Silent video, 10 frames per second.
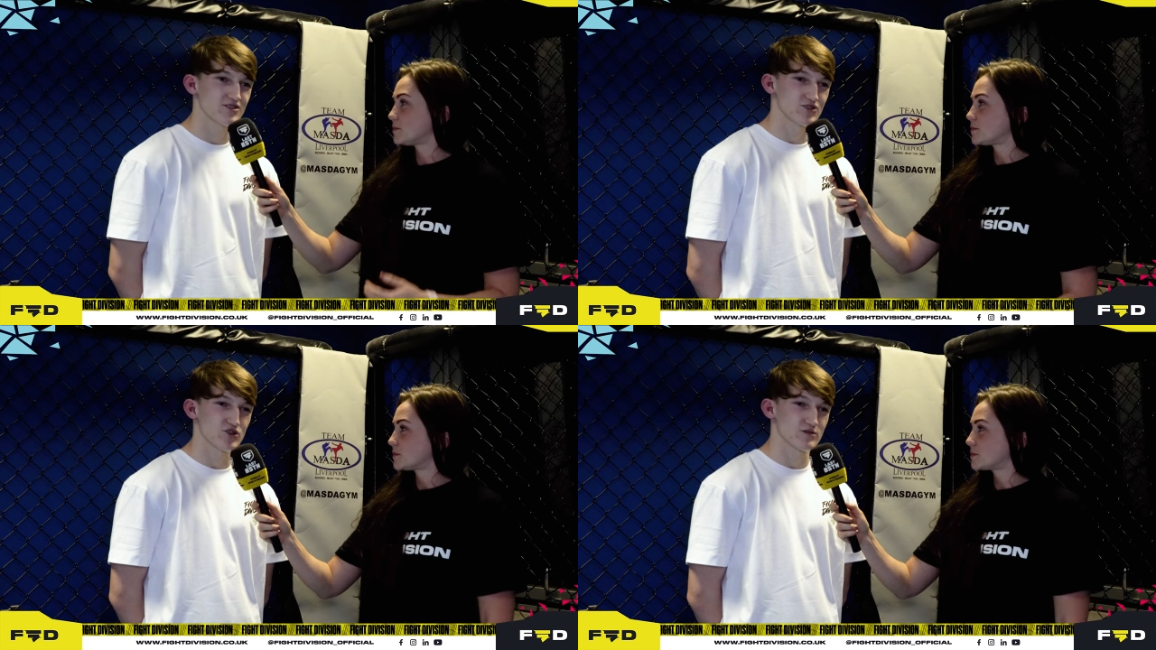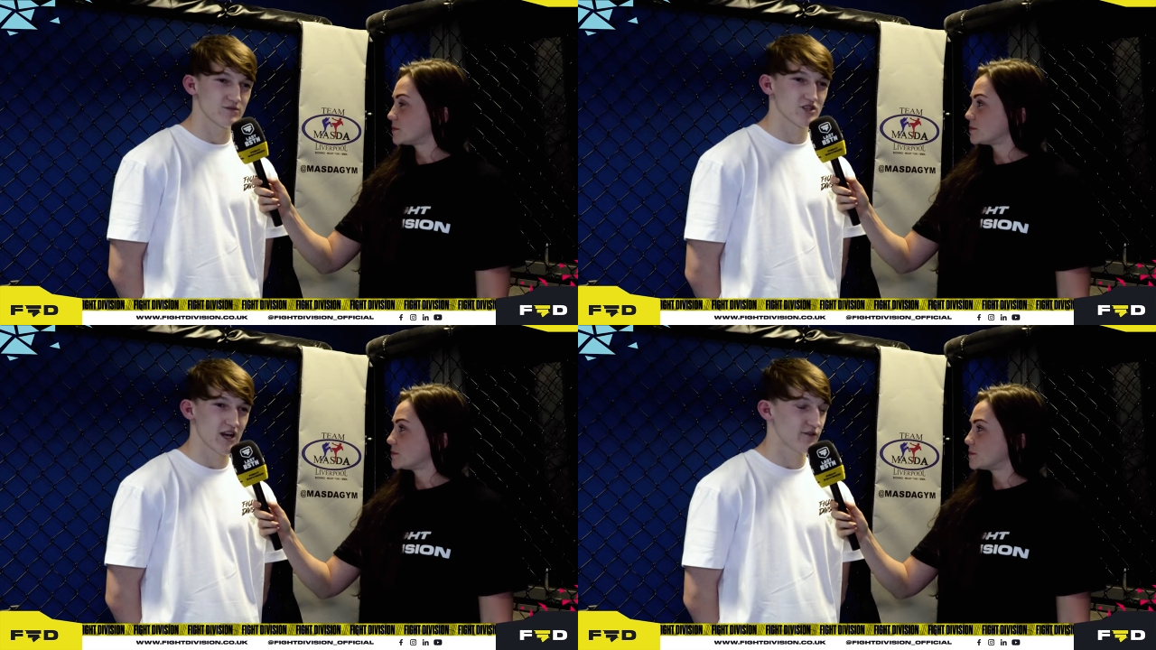Speaker 1: Just
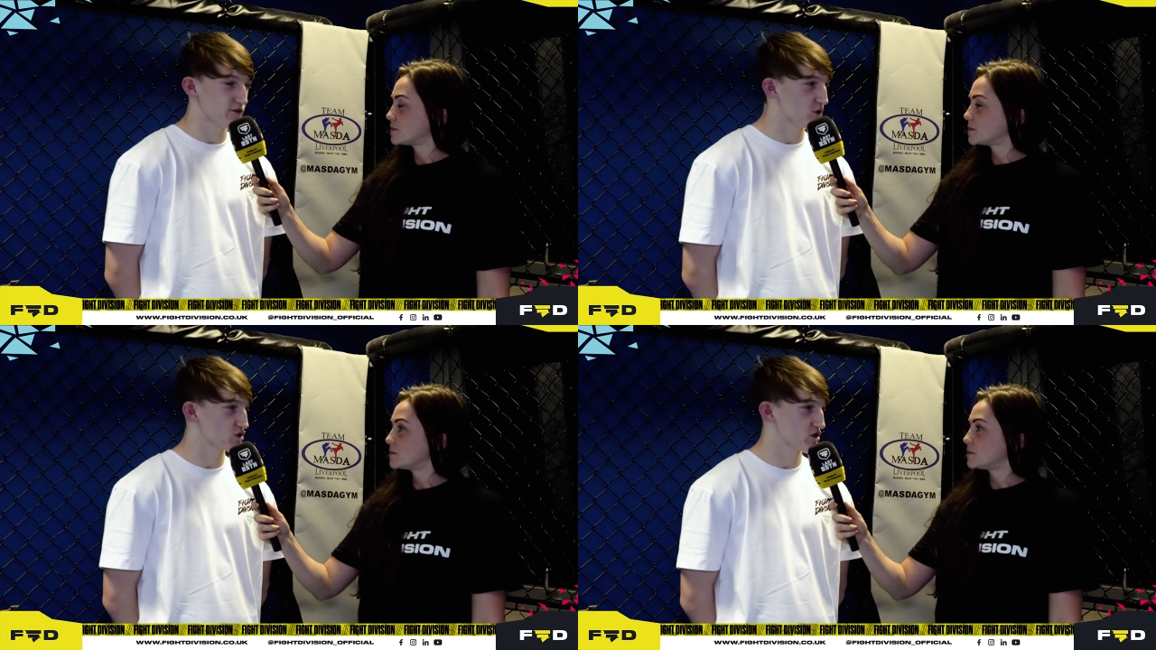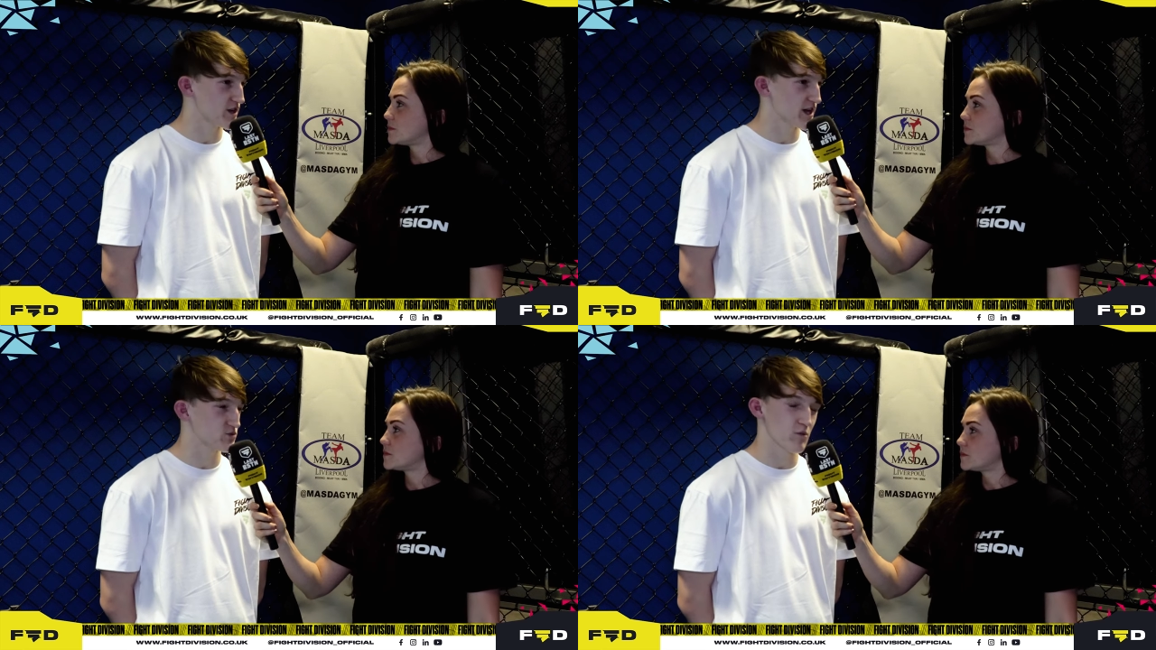try and focus on the
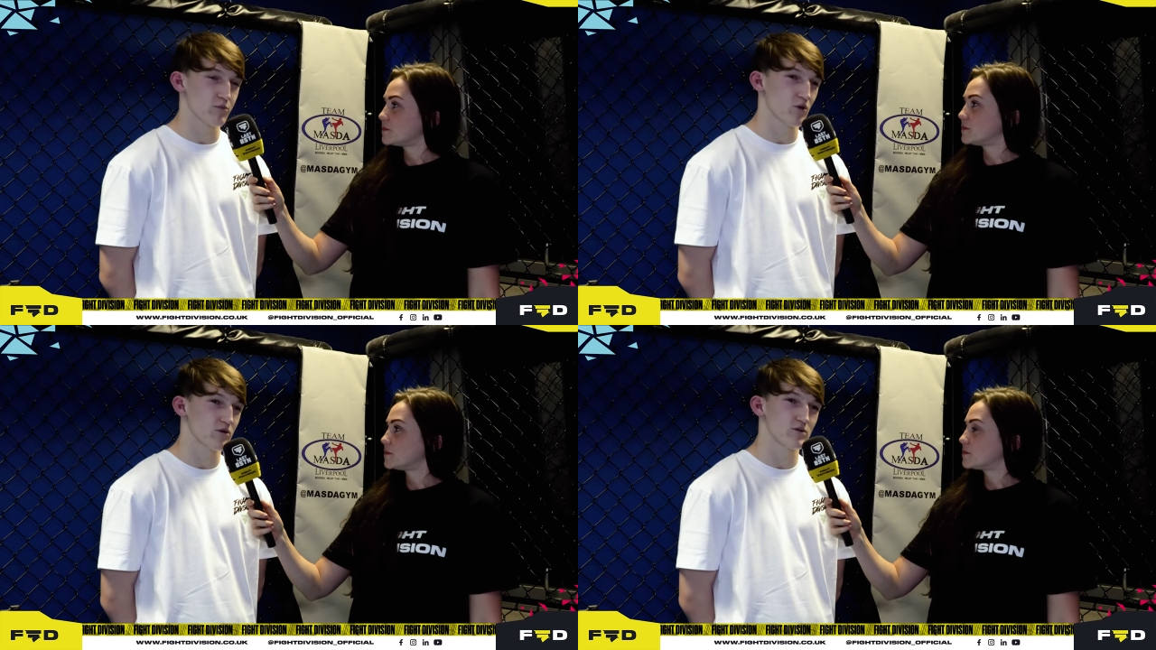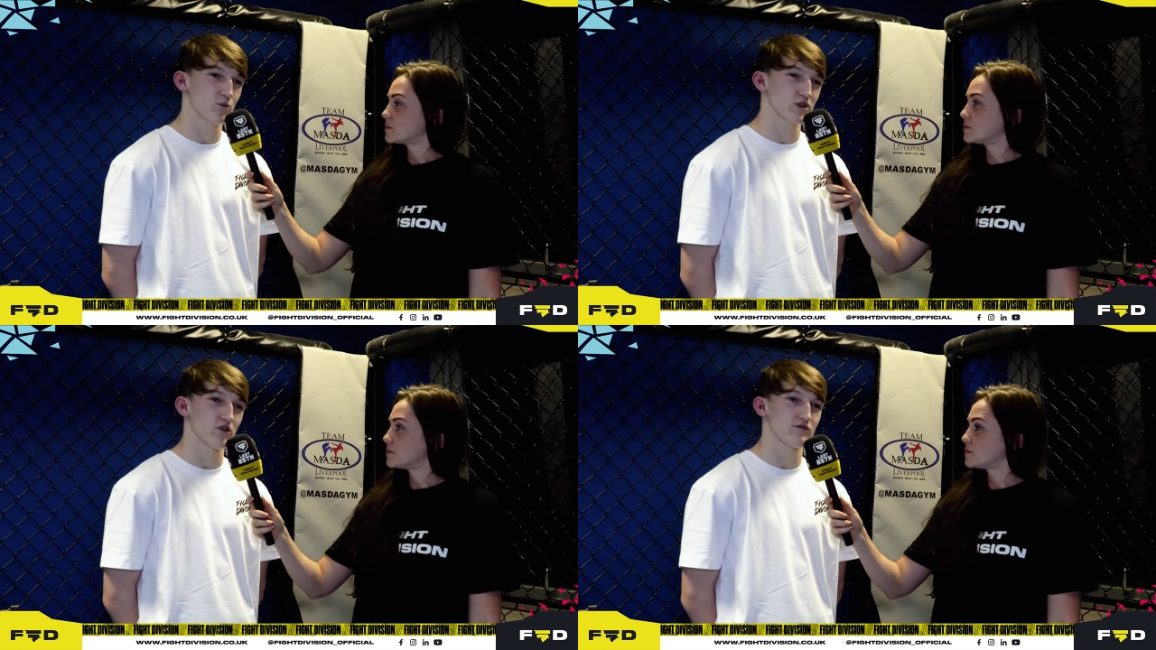next one, but
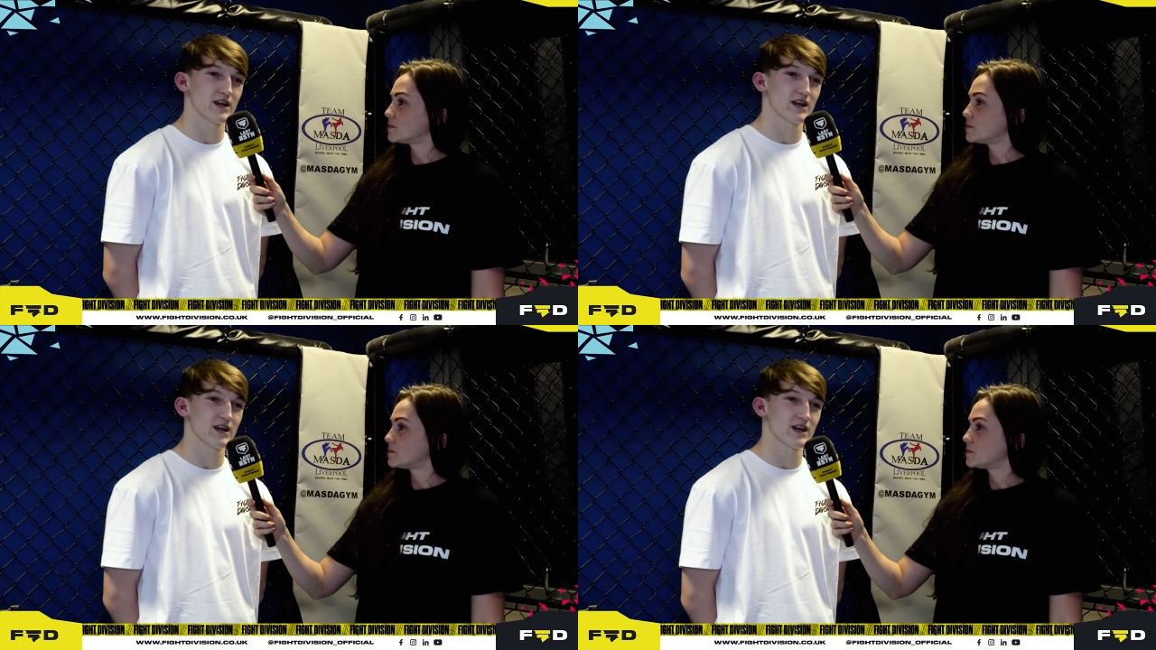we don't